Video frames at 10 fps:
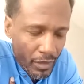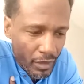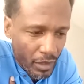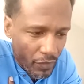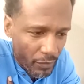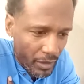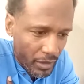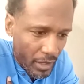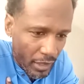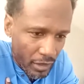government
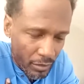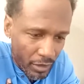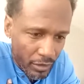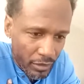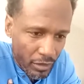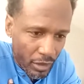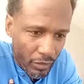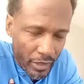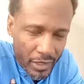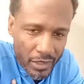document called
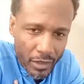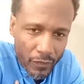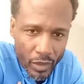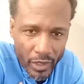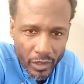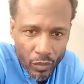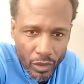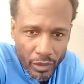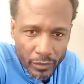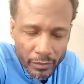
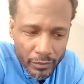SF-181.